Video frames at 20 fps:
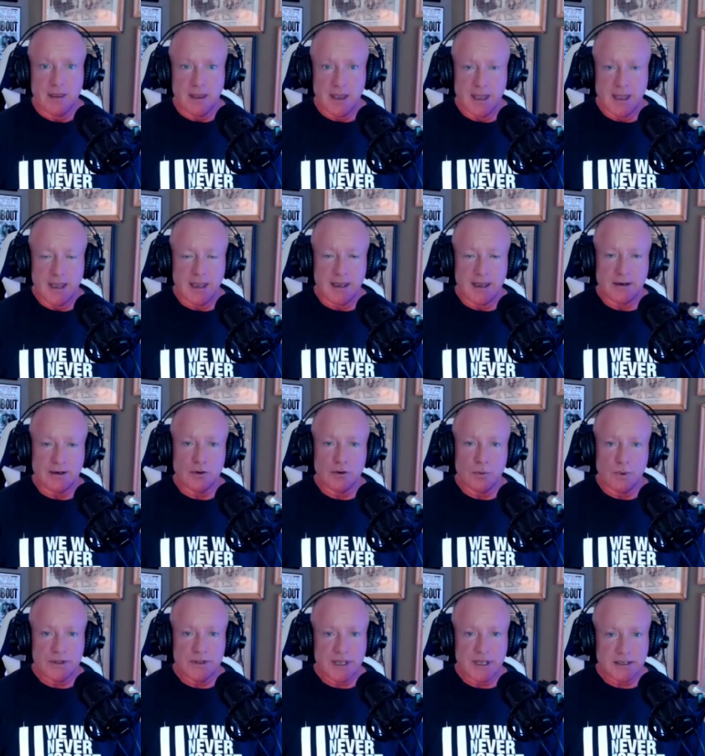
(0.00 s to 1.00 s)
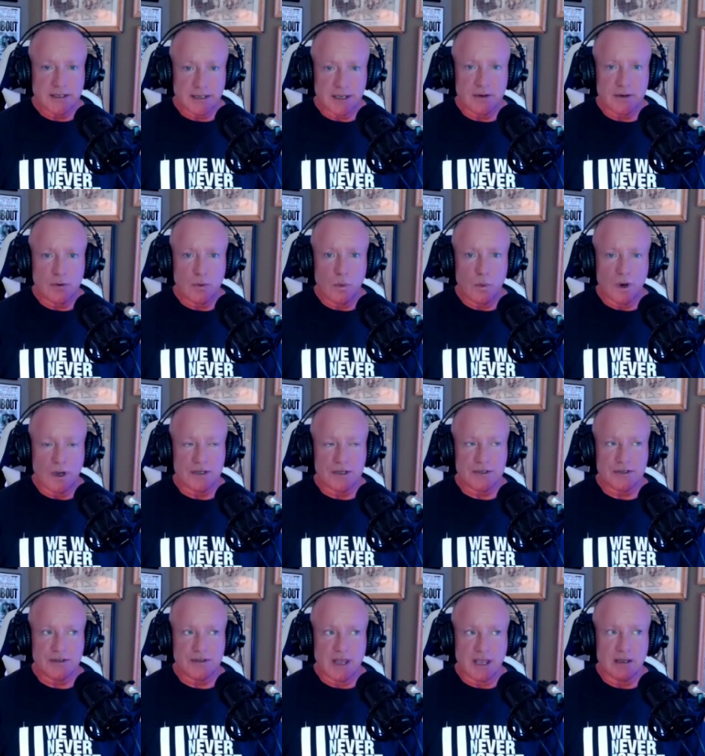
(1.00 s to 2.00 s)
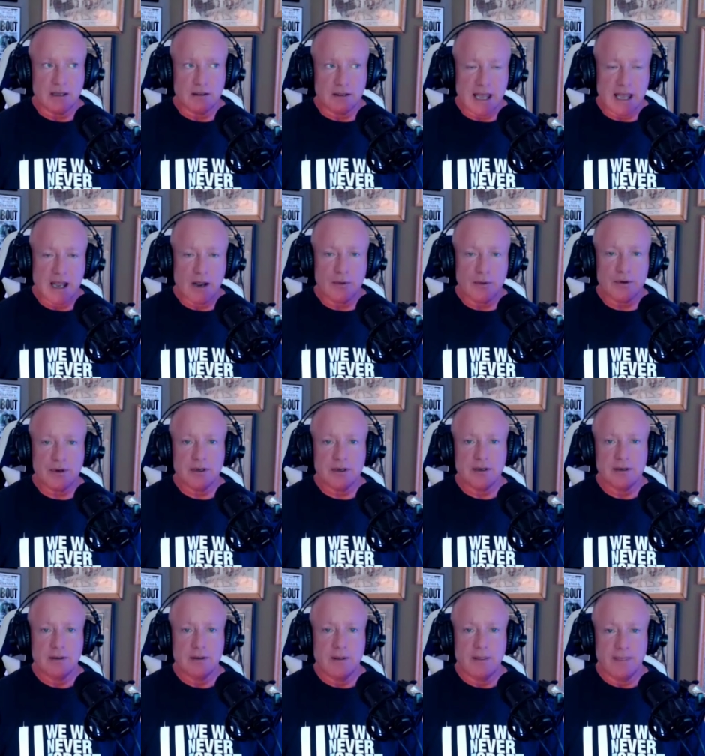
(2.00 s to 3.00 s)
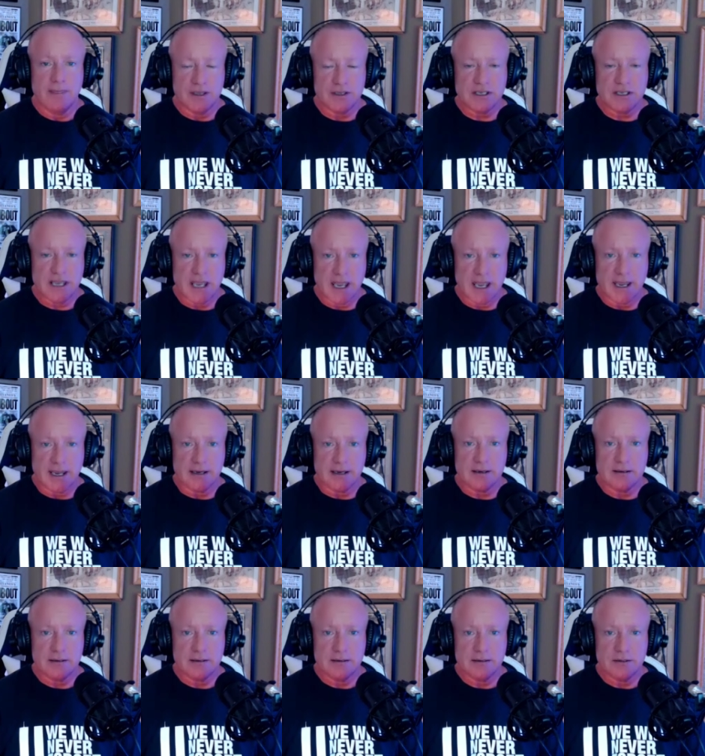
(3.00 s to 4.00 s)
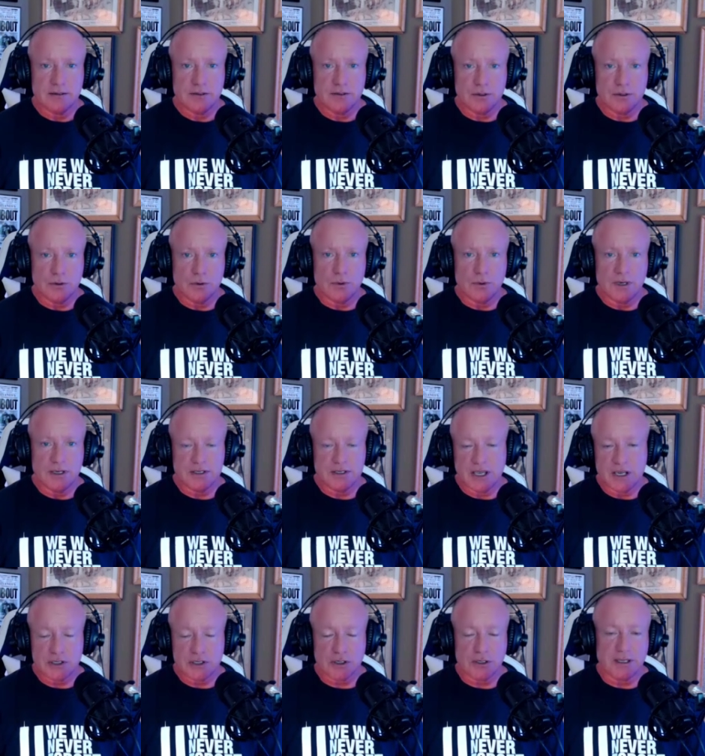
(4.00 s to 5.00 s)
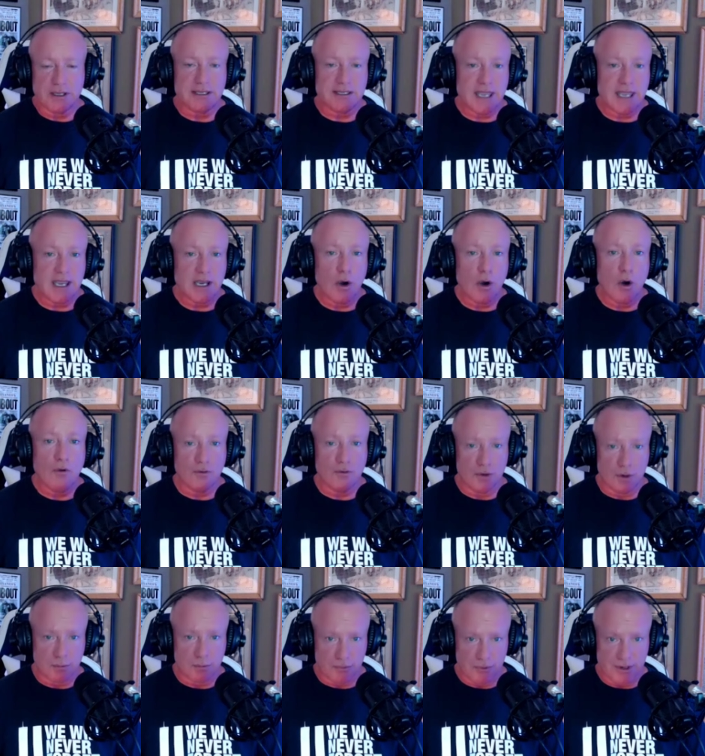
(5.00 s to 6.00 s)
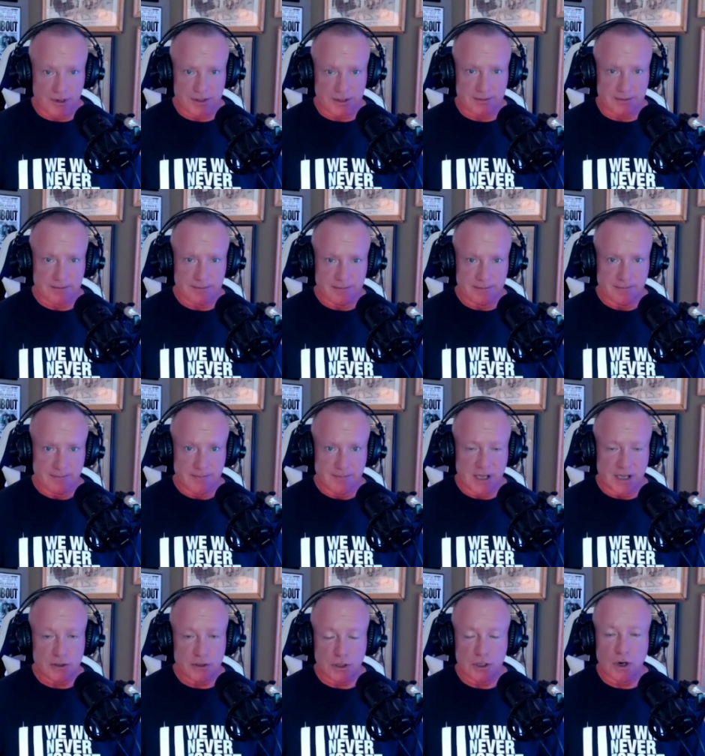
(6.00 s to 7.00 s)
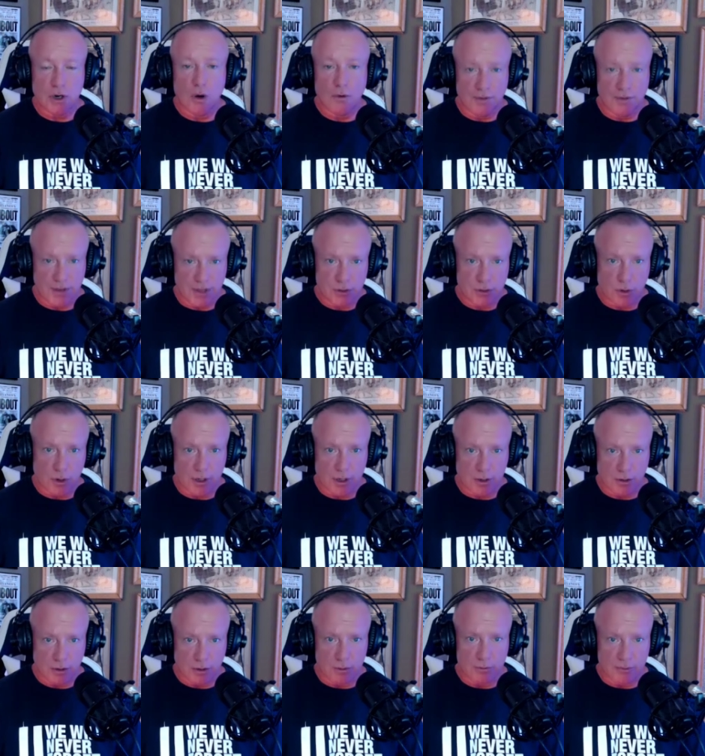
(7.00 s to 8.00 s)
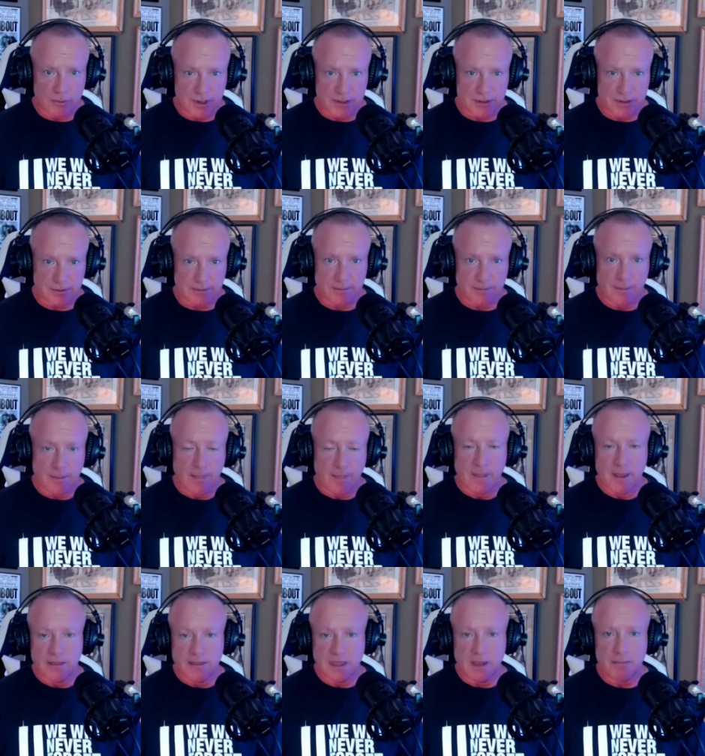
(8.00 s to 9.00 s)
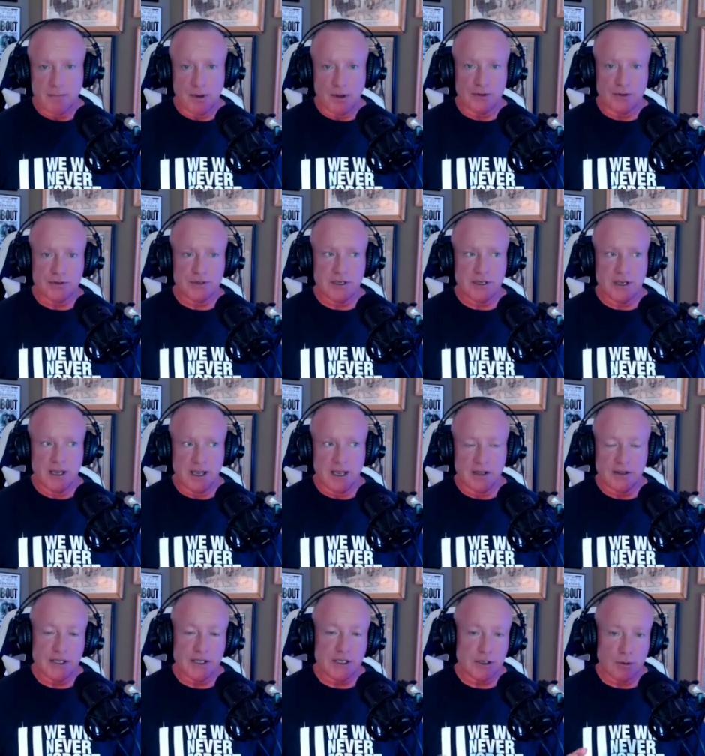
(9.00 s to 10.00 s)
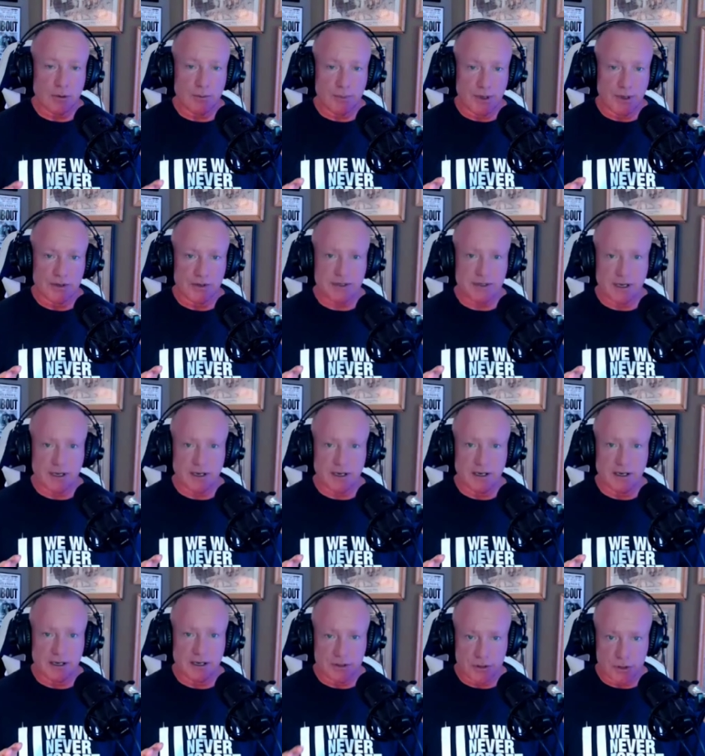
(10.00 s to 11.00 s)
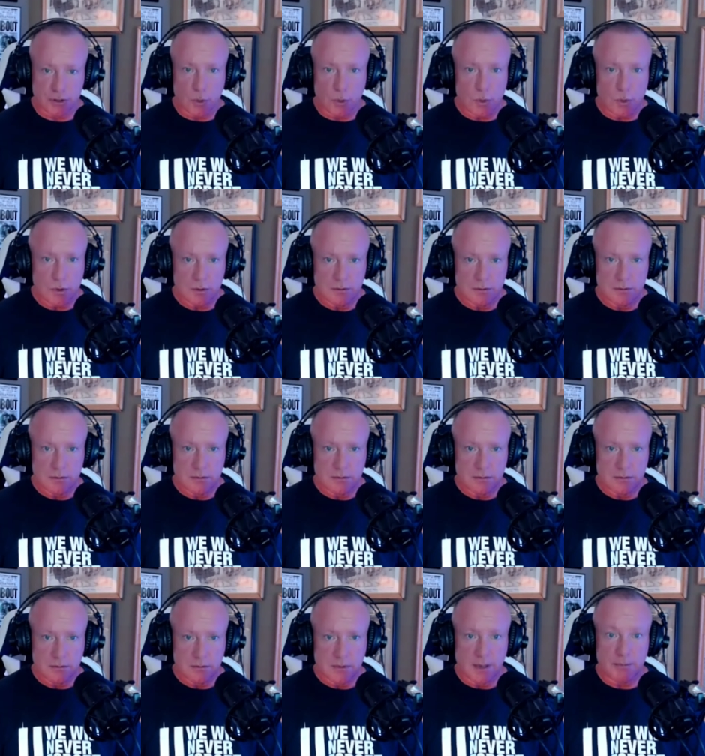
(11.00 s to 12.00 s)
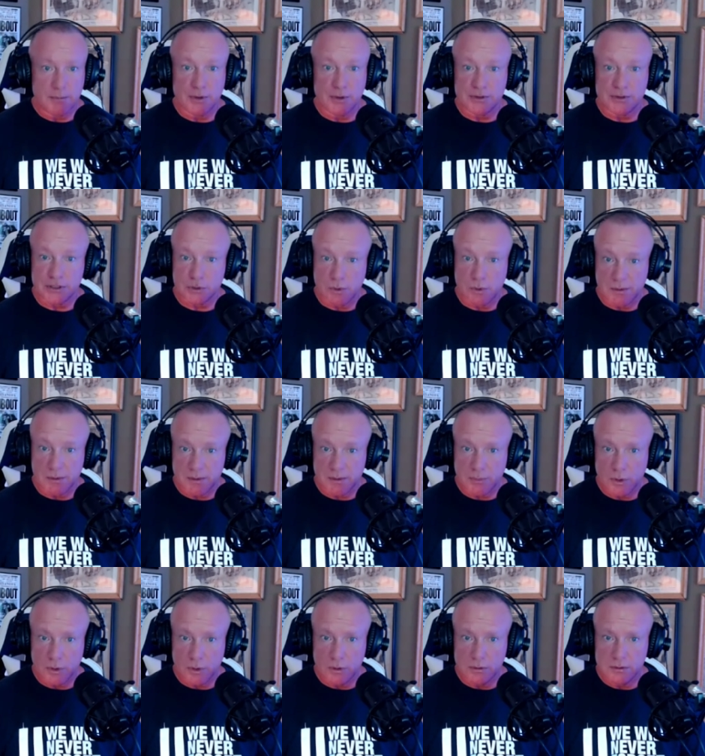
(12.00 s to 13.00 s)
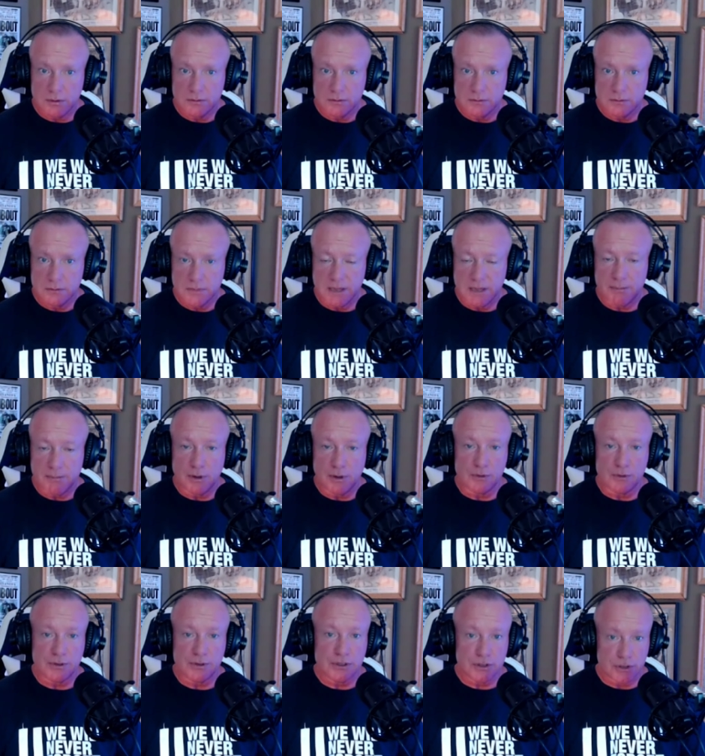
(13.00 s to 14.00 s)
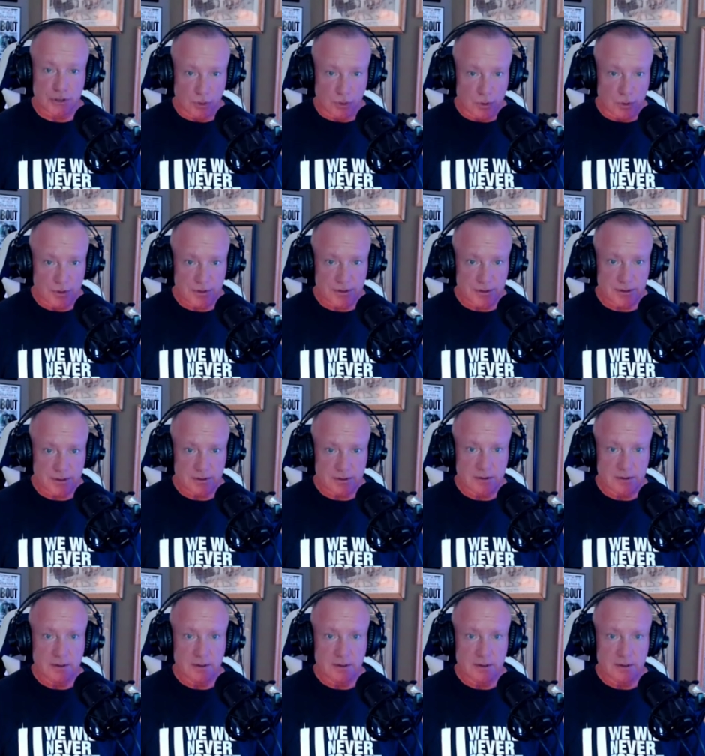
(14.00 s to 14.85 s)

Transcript: And what they did was they allowed this gang to essentially take over a prison. They took over the Tocorón prison. They built El Nino built uh, a zoo. He built a swimming pool. He built stores.